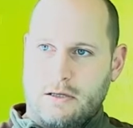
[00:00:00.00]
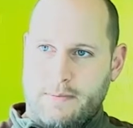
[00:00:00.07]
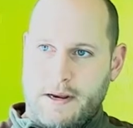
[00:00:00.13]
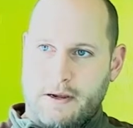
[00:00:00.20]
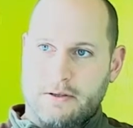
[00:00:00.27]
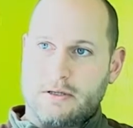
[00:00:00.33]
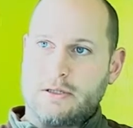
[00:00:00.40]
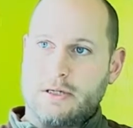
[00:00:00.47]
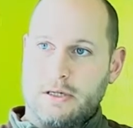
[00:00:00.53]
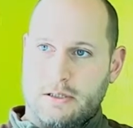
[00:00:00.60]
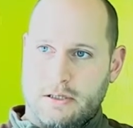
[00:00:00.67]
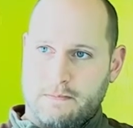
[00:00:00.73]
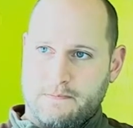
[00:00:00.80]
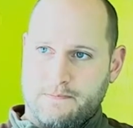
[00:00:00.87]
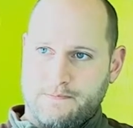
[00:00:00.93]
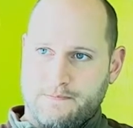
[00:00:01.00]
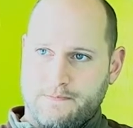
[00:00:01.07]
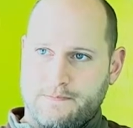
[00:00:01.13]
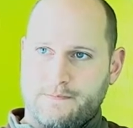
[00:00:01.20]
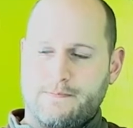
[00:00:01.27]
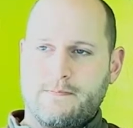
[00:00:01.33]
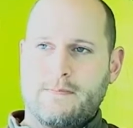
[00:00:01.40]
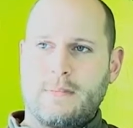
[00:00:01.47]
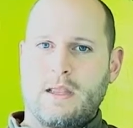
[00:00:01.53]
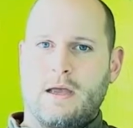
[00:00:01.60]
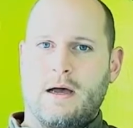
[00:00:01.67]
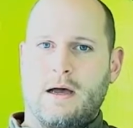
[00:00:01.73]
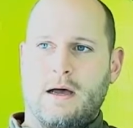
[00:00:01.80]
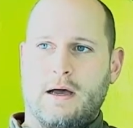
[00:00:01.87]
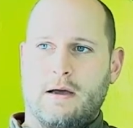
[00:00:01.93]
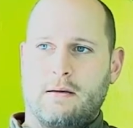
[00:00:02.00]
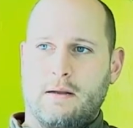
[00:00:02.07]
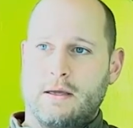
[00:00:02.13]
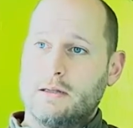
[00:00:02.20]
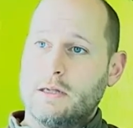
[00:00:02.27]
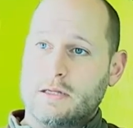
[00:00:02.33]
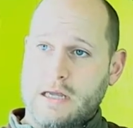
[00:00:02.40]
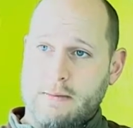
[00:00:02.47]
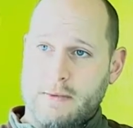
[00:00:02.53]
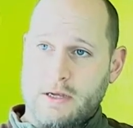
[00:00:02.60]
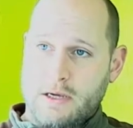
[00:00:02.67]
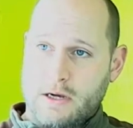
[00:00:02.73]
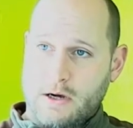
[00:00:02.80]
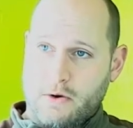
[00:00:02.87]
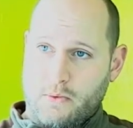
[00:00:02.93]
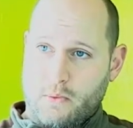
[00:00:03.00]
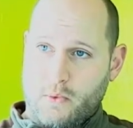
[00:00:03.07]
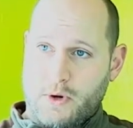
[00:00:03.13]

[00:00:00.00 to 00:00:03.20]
depending on the season. Like this time of year,